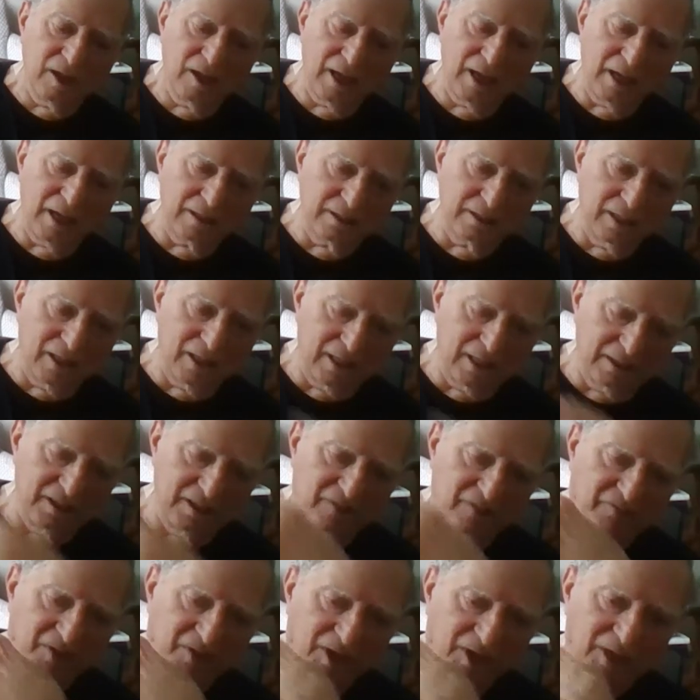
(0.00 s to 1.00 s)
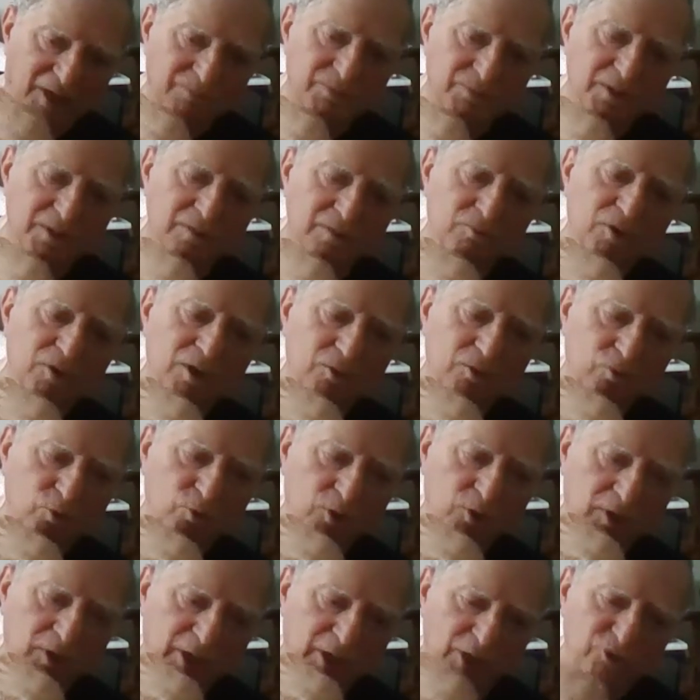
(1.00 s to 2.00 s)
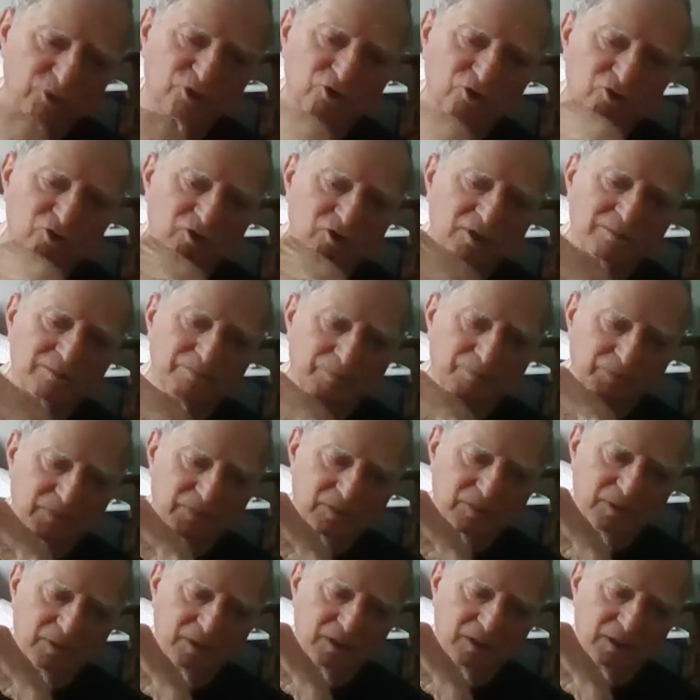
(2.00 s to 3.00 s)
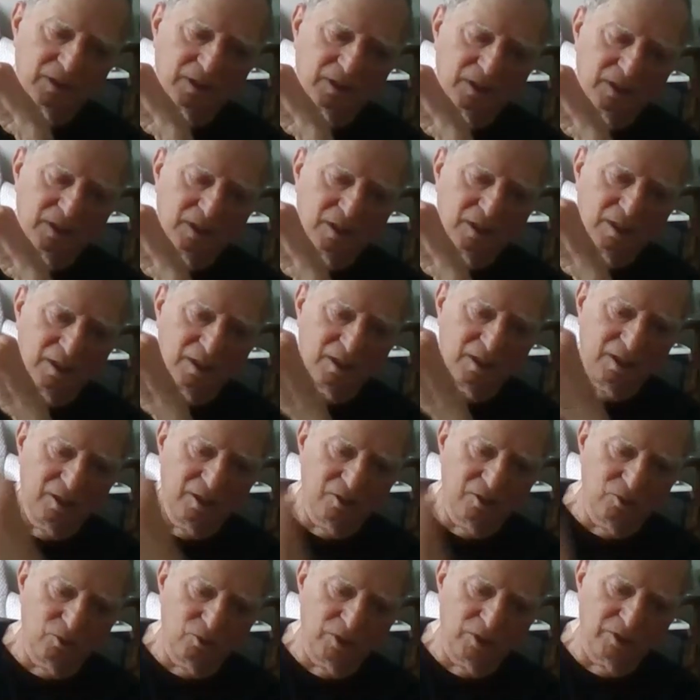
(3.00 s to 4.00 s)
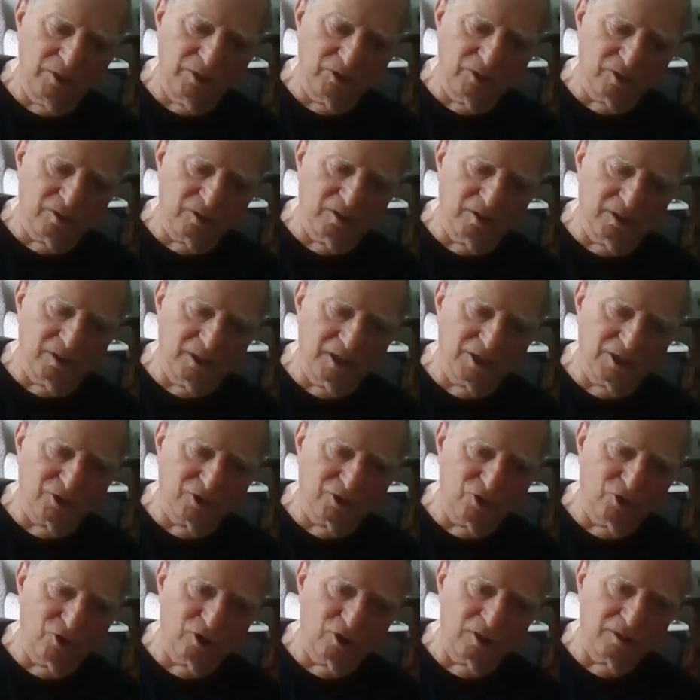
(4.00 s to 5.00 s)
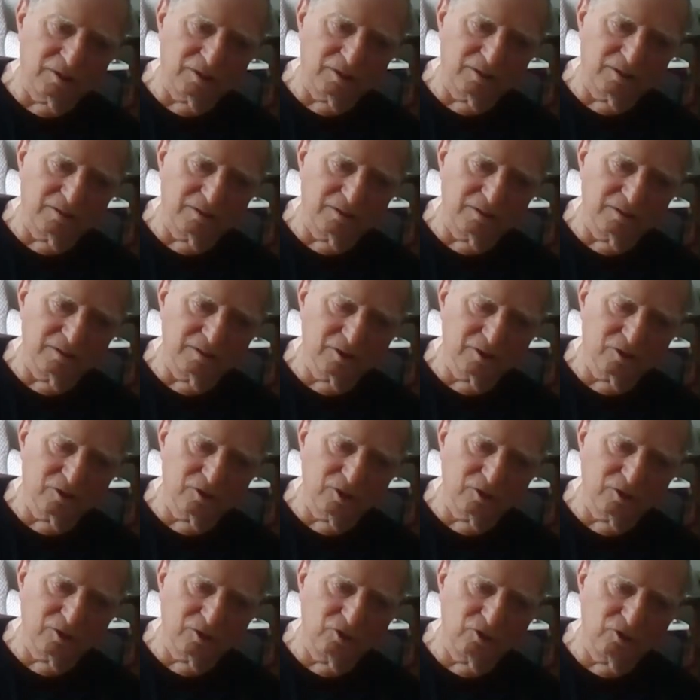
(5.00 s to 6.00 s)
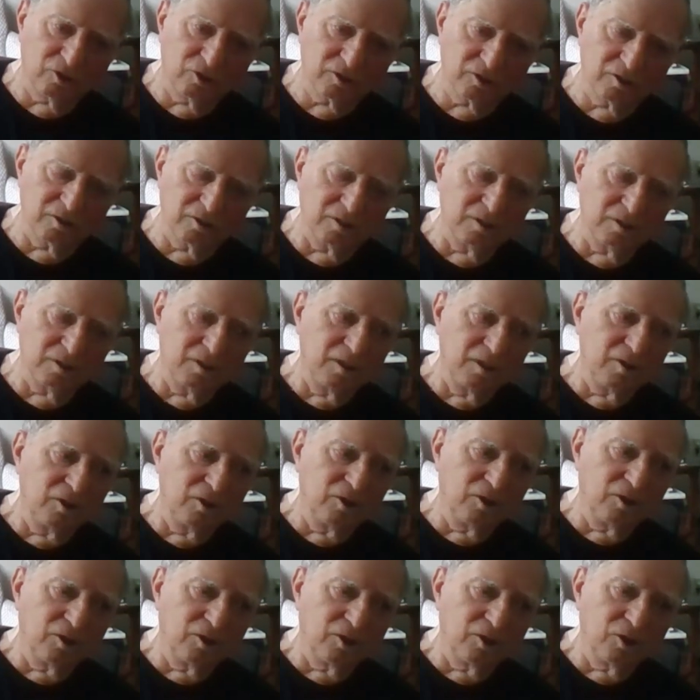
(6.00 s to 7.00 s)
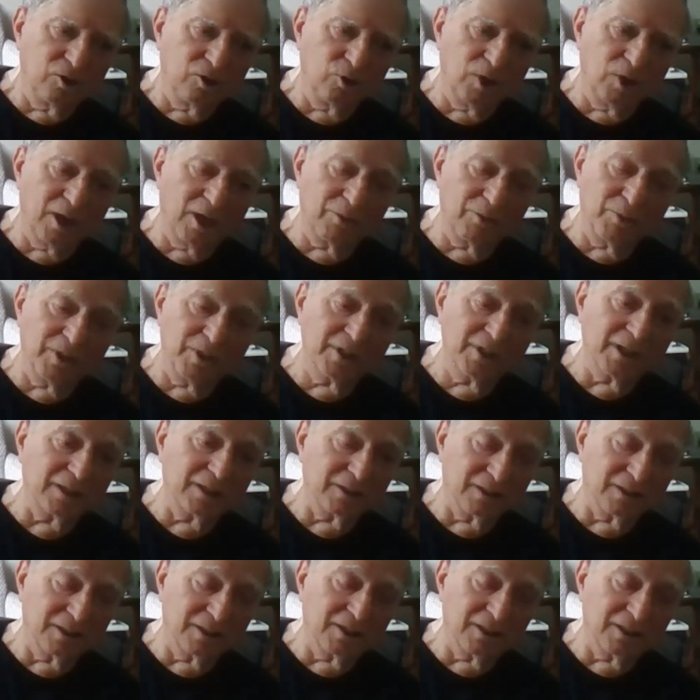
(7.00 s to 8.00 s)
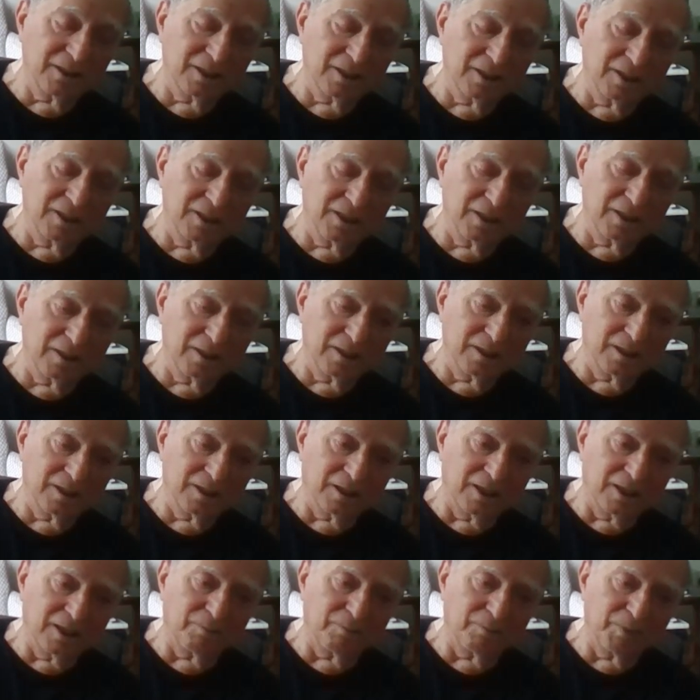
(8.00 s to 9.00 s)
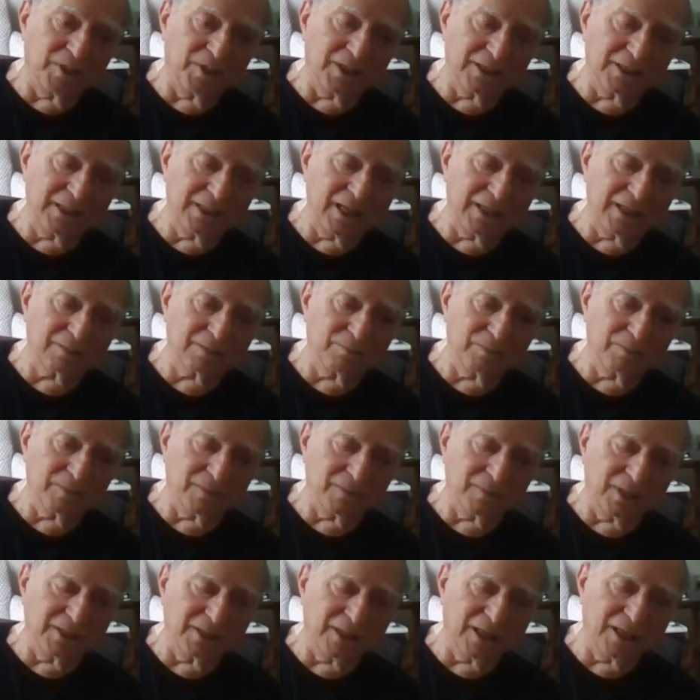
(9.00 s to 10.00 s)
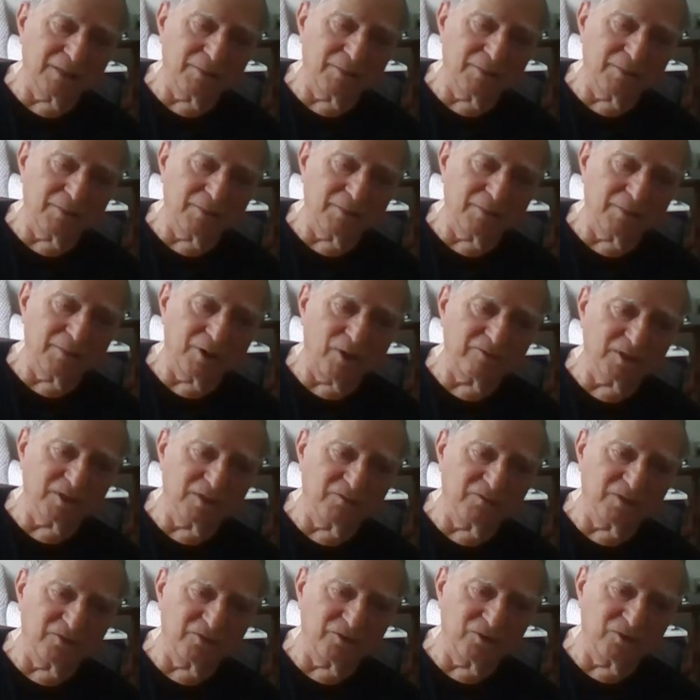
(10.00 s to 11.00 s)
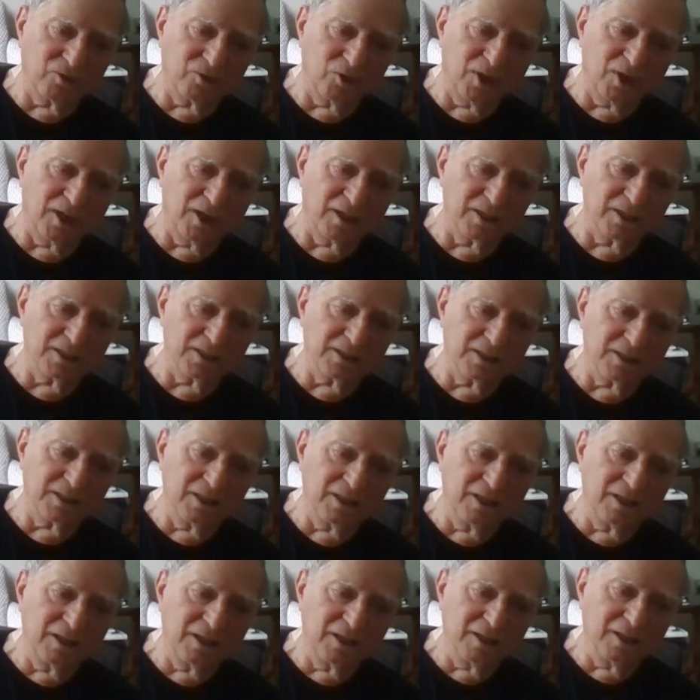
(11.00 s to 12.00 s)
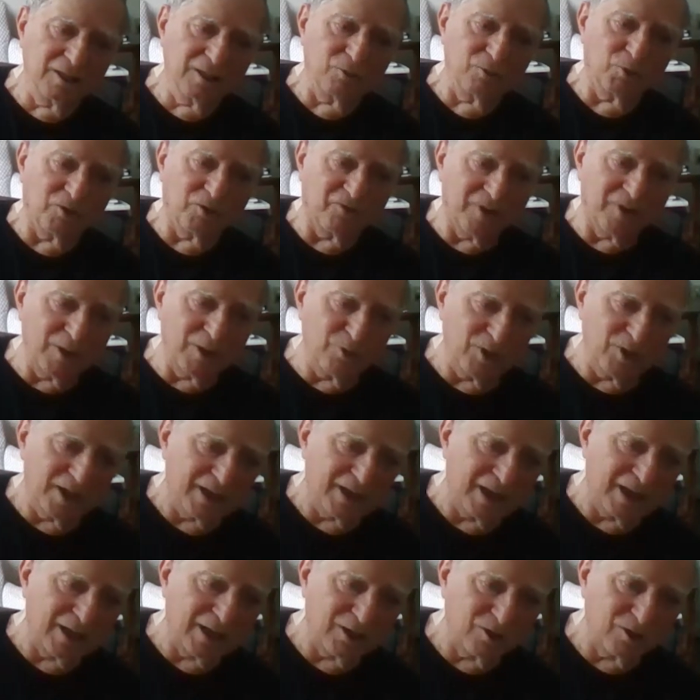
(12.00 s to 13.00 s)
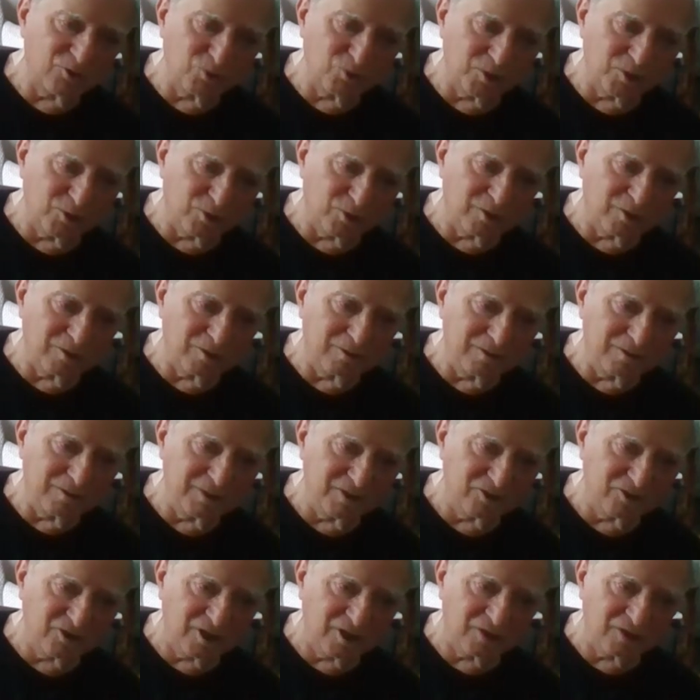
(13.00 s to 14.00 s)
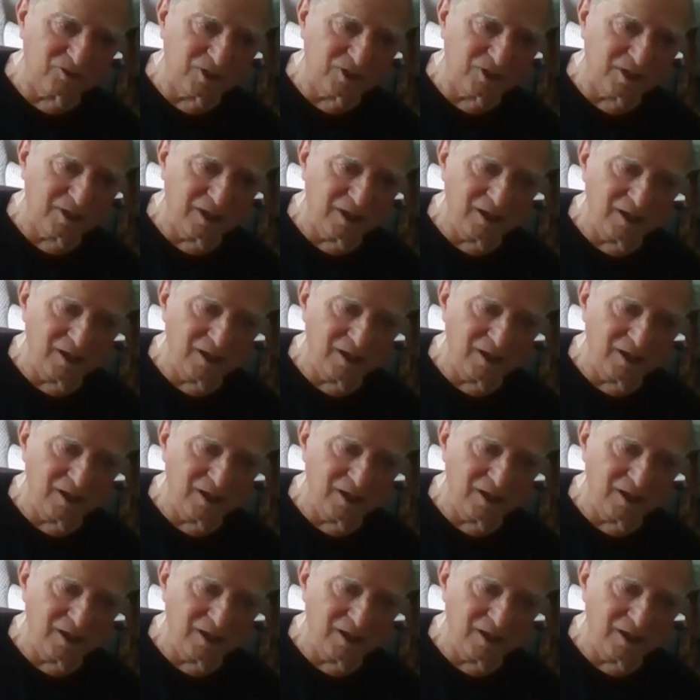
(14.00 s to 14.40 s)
uh, I, I, developed a, a, relationship with a colonel, Colonel Took, who had been a, he'd been attack, attacking my rifle gun for two days and we found that out as we were discussing.